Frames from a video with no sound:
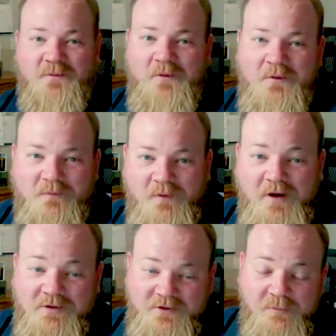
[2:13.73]
for for
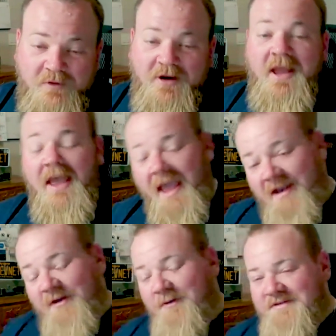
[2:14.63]
October.
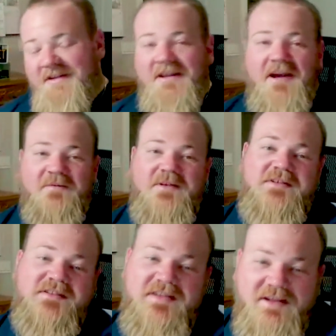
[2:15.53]
And coincidentally enough, this
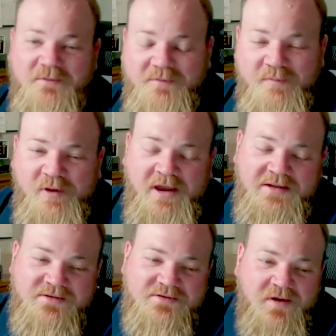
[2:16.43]
is dealing with V P
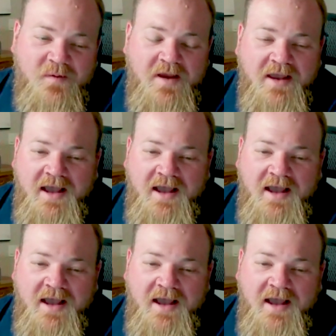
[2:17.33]
N. So,